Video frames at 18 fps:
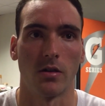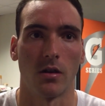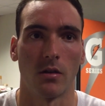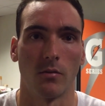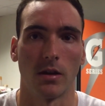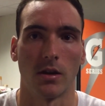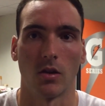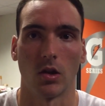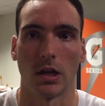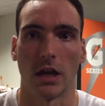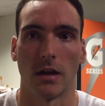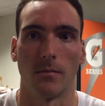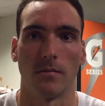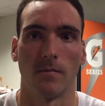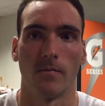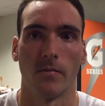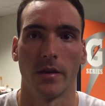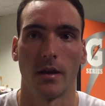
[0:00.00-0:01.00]
so we couldn't get
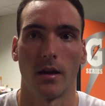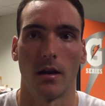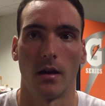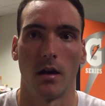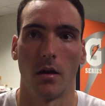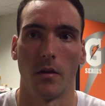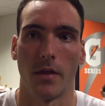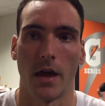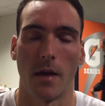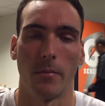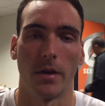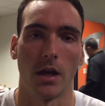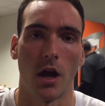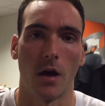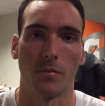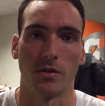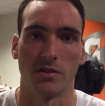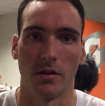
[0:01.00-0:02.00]
him that
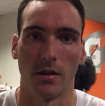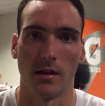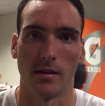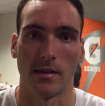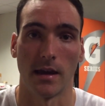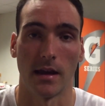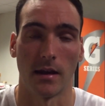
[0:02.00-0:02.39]
many opportunities